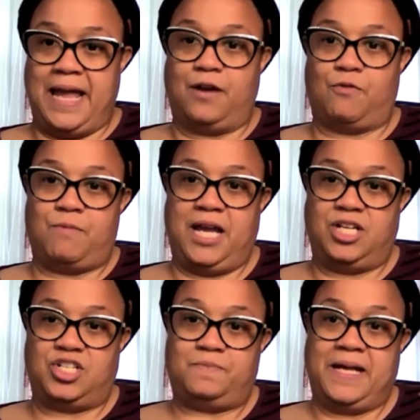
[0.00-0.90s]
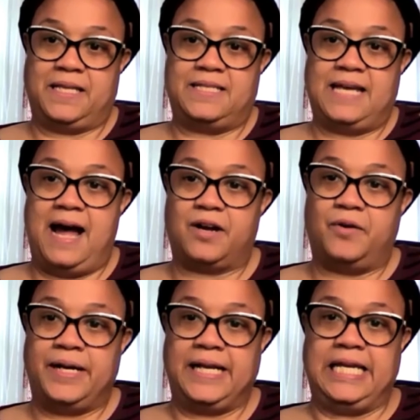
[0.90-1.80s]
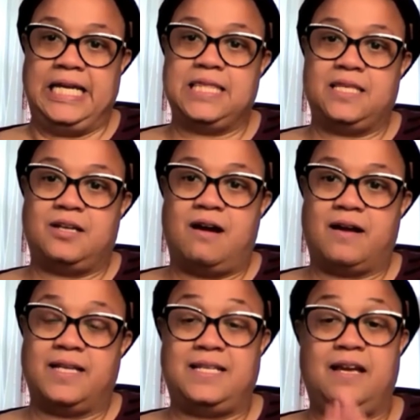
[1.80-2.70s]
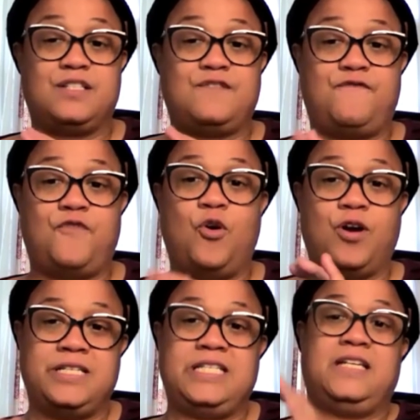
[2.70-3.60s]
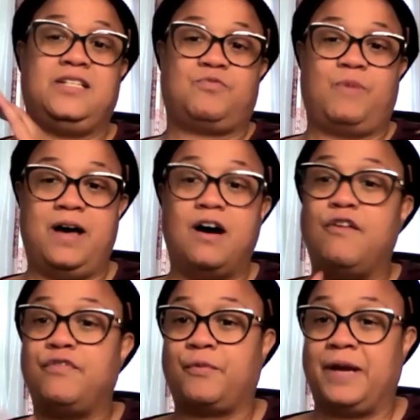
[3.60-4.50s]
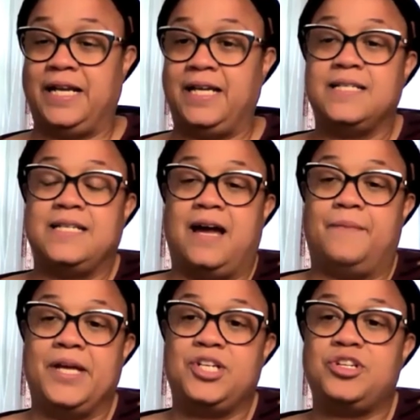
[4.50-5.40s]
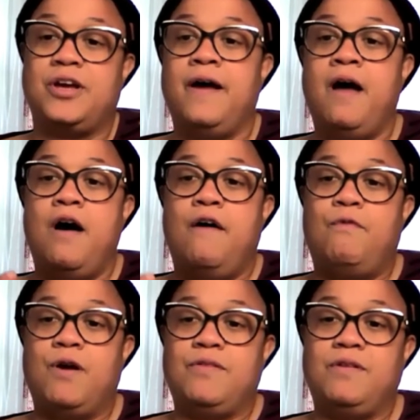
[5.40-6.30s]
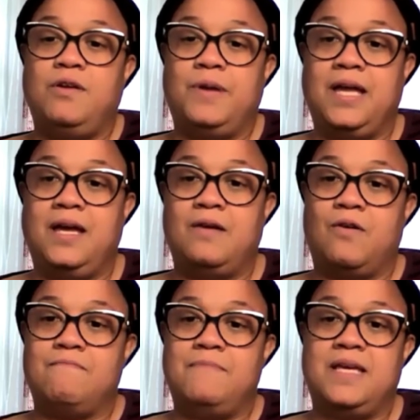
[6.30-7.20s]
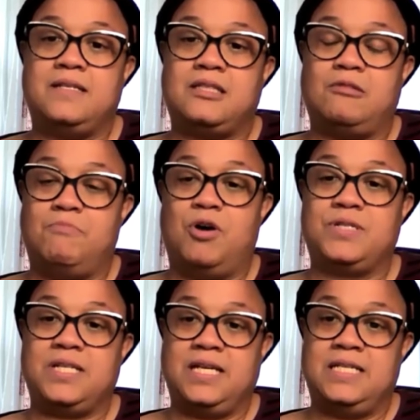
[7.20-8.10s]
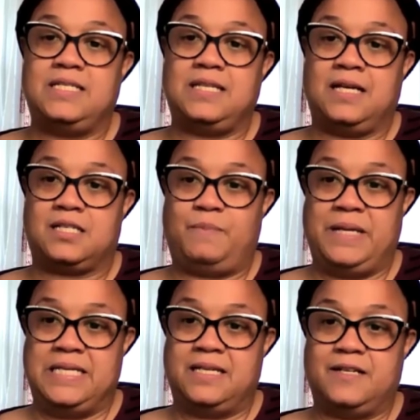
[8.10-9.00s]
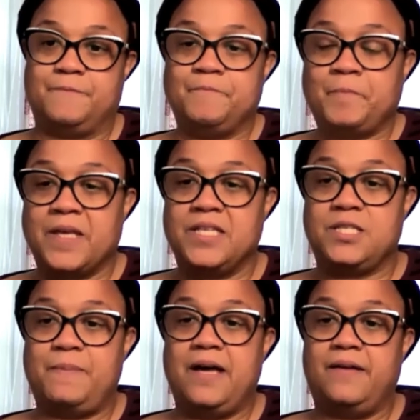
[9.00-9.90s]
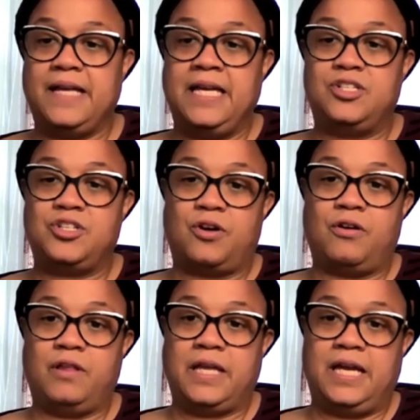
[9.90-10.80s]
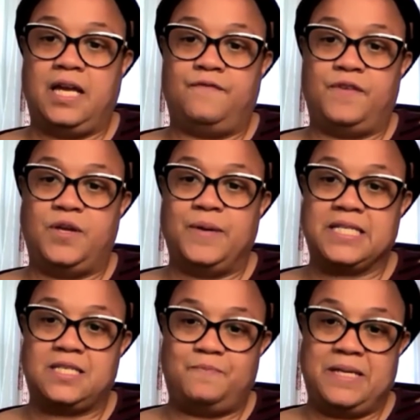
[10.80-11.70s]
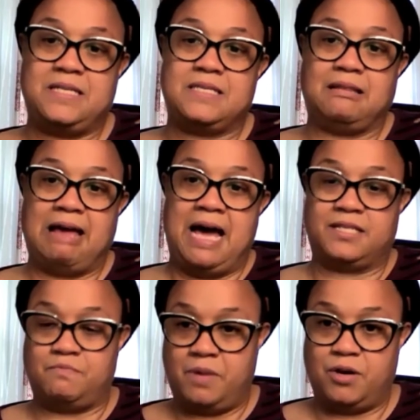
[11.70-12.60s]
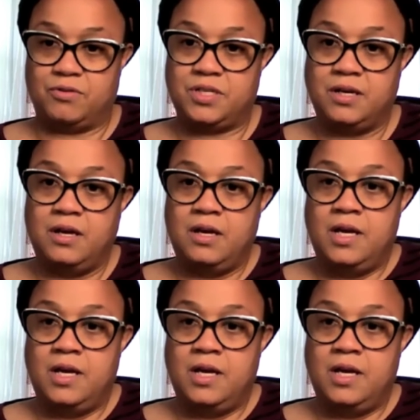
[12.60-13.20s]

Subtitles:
make a ranged spell attack. On a hit, the target takes 4d12 radiant damage. Whether you hit or miss, the mote is expended. The spell ends early if you expend the last mote.